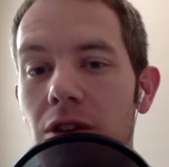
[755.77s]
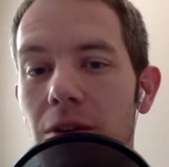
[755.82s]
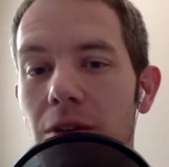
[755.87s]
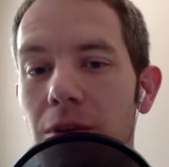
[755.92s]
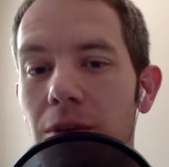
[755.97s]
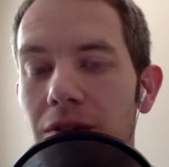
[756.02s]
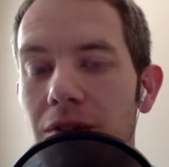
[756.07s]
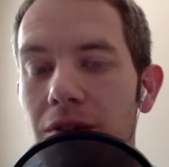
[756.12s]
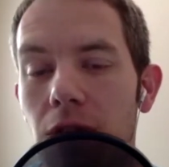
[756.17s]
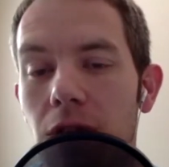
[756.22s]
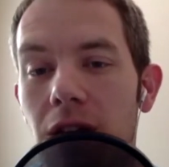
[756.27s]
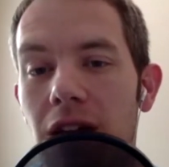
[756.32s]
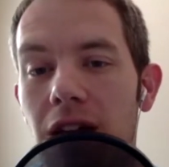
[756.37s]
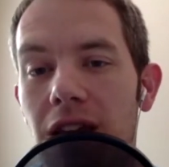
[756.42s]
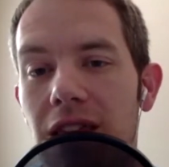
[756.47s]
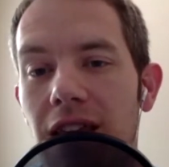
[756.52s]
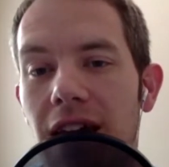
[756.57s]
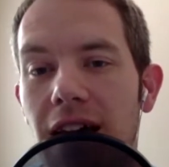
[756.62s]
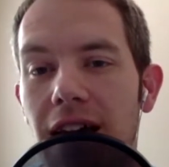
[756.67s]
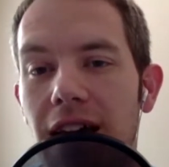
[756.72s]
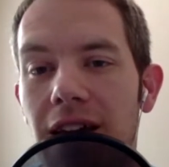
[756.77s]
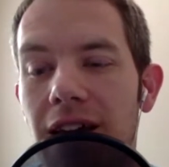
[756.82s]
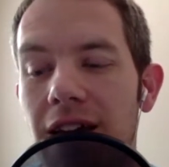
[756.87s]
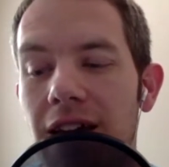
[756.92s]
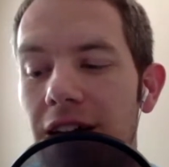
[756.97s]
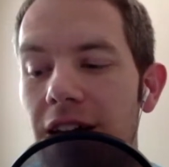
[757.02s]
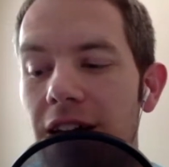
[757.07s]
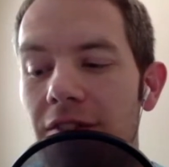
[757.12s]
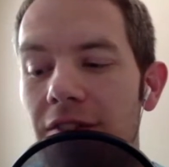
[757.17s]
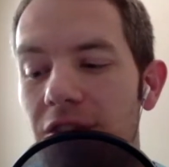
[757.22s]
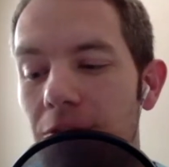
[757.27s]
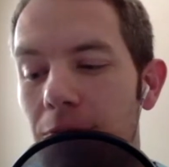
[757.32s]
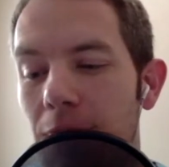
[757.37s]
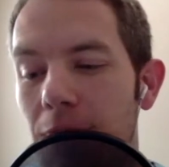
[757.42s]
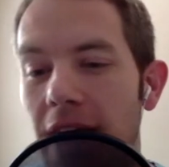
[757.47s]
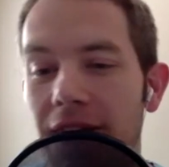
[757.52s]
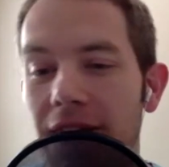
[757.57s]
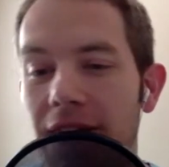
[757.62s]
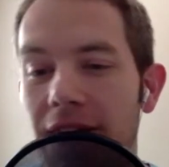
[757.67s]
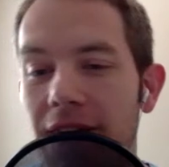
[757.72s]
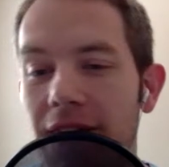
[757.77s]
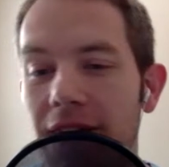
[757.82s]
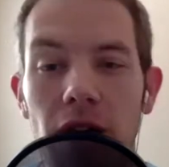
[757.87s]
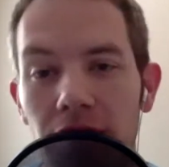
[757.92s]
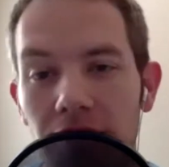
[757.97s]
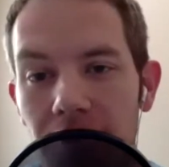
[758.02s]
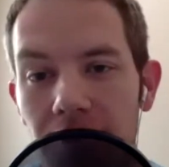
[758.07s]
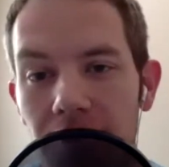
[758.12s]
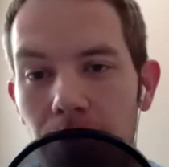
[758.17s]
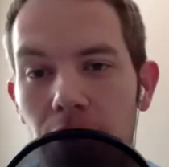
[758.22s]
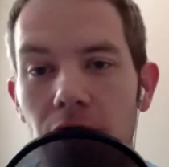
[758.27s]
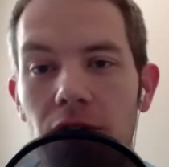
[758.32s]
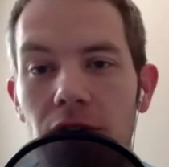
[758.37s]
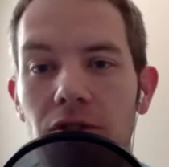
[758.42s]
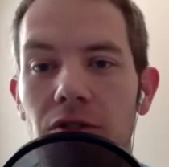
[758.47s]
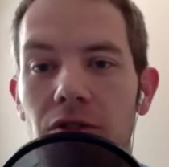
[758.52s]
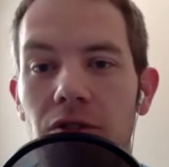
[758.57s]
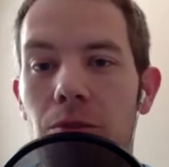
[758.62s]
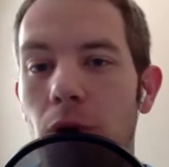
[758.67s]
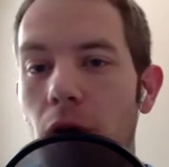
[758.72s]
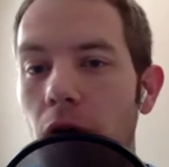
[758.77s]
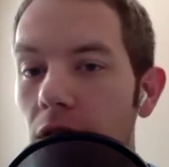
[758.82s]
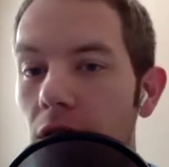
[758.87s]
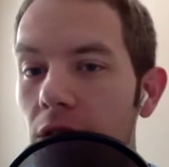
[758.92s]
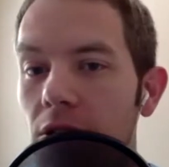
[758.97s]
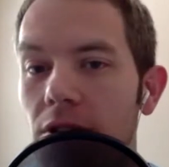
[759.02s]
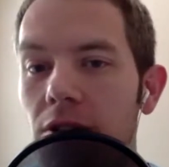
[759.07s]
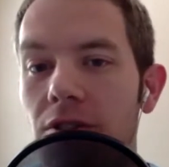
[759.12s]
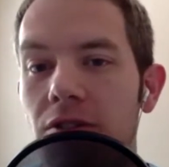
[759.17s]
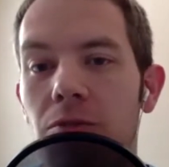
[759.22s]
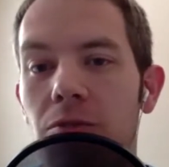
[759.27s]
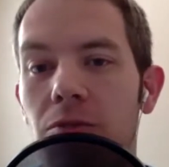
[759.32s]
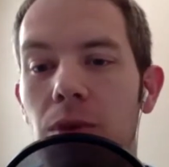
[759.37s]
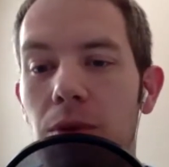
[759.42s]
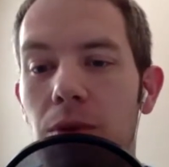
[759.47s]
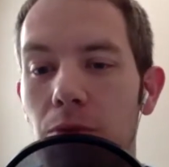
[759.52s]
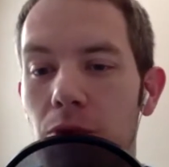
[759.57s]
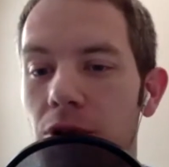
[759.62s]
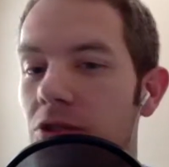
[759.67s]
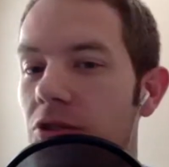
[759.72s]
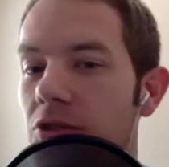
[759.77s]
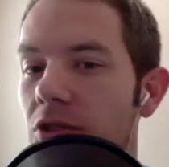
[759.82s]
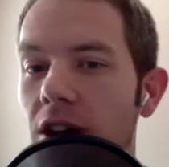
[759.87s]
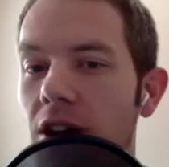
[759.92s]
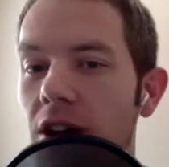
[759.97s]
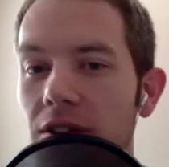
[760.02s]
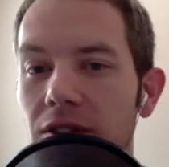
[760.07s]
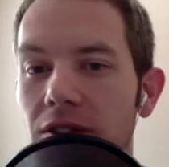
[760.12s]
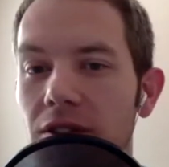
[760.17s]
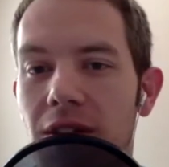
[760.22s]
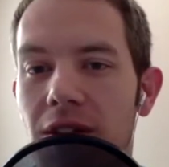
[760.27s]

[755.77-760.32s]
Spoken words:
I mean, if you can get that feedback from customers, from partners, from people you trust.